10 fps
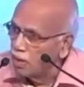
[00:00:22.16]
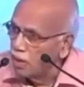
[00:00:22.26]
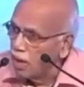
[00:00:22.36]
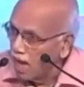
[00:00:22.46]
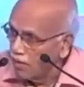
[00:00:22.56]

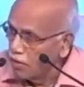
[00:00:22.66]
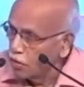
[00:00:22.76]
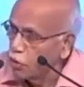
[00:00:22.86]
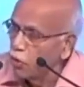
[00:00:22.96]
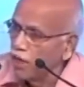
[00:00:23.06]
I was
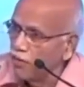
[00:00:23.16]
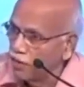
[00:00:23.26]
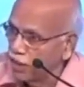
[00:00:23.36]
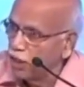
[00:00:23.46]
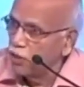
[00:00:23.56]
told, I have to
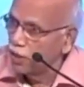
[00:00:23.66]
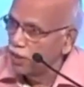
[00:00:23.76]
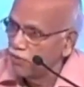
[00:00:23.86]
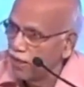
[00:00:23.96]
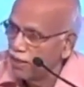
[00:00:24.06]
check on this
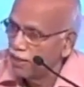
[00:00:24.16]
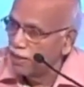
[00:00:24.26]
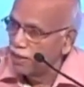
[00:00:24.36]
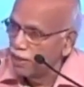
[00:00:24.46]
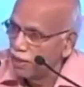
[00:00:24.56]
fact,
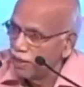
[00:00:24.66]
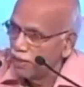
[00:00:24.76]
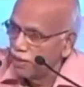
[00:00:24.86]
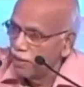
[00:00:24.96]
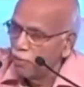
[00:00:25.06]

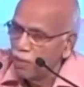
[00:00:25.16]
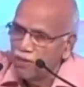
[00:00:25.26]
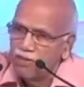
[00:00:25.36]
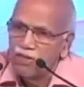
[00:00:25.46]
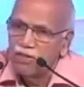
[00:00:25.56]
the
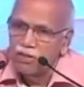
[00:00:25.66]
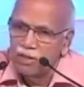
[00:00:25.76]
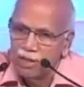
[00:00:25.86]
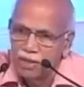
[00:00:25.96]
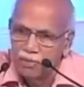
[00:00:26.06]
Parsis
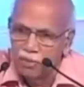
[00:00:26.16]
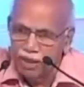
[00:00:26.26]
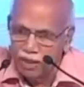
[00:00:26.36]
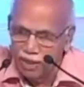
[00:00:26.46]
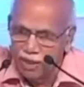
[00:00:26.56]
keep
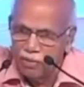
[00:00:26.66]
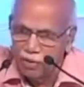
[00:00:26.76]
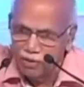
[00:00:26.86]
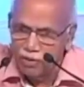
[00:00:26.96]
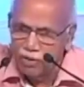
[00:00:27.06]
their dead
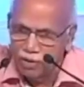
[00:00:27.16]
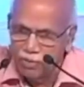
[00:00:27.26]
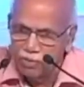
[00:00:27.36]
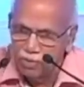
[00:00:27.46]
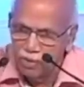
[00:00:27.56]
bodies on the
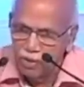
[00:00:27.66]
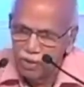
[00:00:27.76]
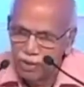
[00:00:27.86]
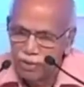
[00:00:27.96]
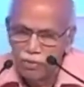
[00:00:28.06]
top,
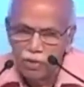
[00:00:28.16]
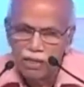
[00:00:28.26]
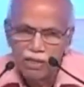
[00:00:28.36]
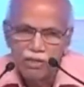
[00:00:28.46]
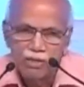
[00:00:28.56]
you know, the
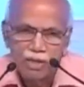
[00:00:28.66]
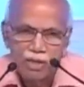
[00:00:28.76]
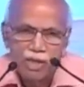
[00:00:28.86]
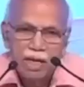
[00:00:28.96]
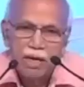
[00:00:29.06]
vultures,
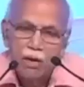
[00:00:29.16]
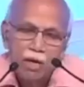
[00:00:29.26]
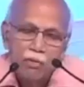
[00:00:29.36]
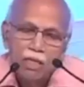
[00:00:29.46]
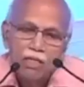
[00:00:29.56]
and a lot
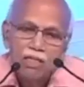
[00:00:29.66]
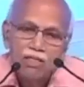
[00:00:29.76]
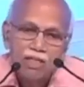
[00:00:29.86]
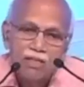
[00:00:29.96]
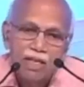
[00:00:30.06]
of vultures
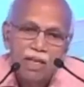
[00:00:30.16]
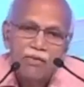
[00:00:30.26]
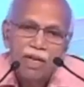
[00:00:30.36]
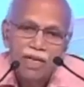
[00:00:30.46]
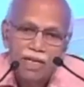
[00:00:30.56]
recently have
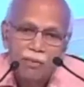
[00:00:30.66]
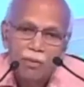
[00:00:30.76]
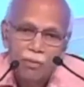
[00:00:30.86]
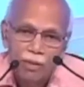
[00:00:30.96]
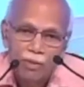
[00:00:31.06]
died in
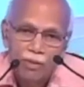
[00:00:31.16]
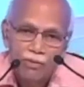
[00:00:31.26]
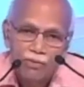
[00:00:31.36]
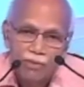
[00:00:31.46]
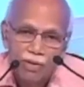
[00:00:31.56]
Bombay, I believe.
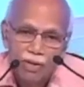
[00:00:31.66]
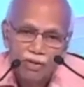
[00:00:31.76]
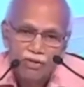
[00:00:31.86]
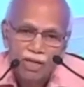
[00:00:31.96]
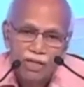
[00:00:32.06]

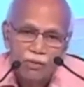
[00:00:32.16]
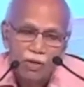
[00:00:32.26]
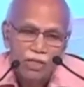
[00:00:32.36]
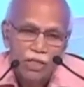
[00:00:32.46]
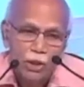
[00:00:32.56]
Dissected
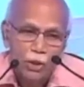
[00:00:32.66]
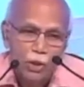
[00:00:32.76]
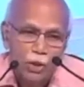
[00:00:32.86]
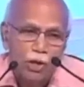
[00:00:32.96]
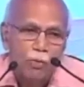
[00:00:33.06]
vultures showed a
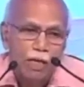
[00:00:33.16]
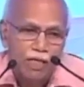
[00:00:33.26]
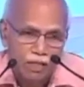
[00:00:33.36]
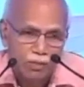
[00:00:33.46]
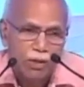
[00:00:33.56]
lot of
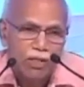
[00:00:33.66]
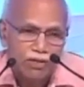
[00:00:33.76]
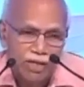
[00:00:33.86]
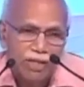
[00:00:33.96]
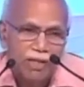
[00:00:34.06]
paracetamol
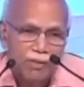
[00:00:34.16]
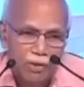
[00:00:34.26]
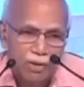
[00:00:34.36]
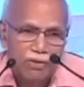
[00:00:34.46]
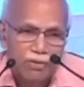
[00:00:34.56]
inside their bodies.